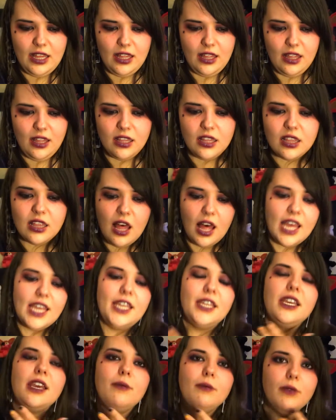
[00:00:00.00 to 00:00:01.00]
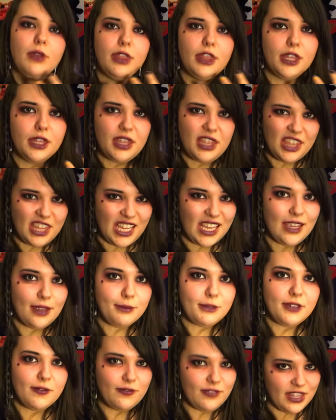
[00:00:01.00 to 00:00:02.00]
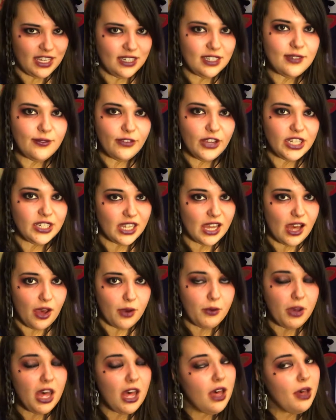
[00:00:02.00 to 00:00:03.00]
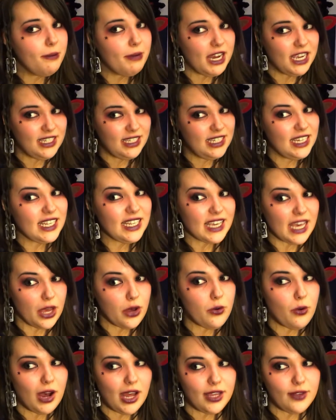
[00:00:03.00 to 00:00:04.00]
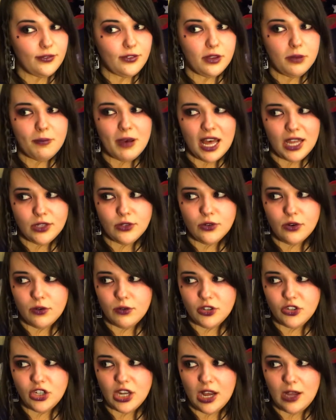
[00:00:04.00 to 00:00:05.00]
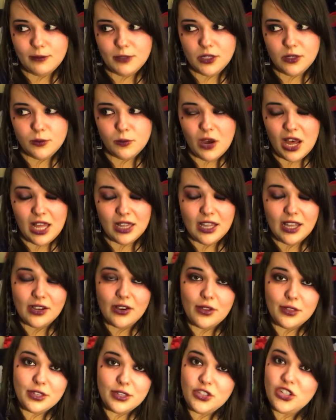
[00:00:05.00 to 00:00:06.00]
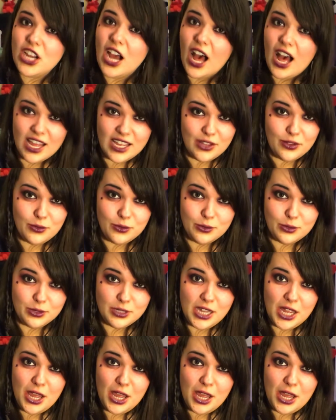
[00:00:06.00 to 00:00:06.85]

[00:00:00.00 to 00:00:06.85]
lying in with the themes of this video. But I did get quite a few Pandora charms as well. I got the child.